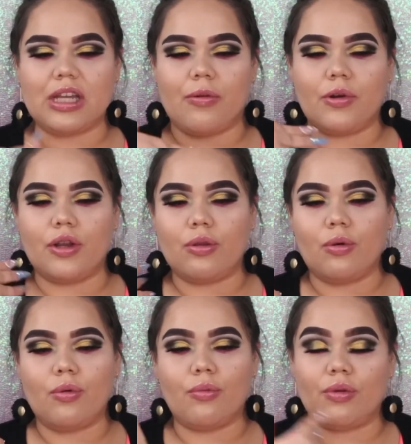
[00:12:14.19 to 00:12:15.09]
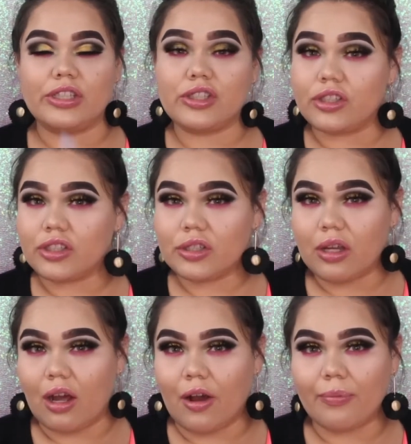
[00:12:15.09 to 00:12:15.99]
I want to do research
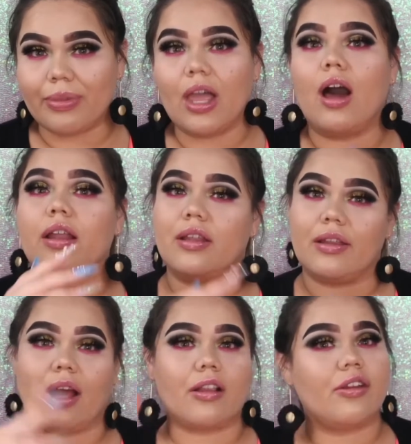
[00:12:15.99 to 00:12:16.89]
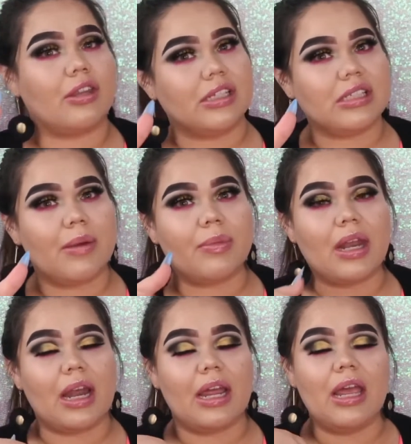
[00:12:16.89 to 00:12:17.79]
on the doctor this time
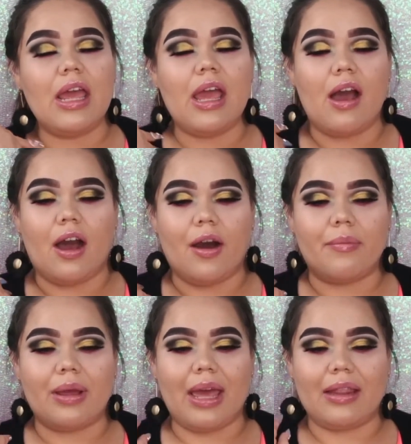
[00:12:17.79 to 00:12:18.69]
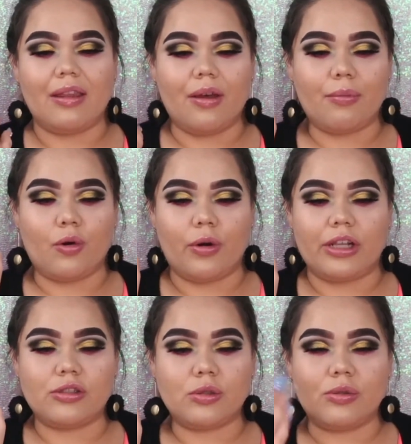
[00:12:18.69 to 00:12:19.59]
that I end up
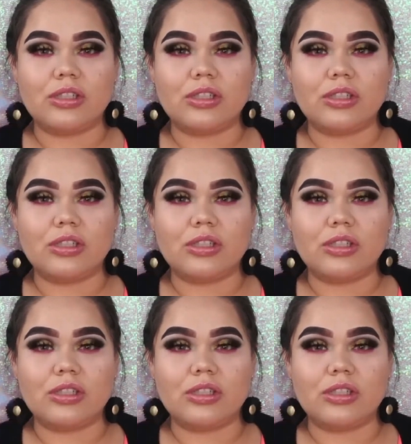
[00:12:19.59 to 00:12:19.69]
going to.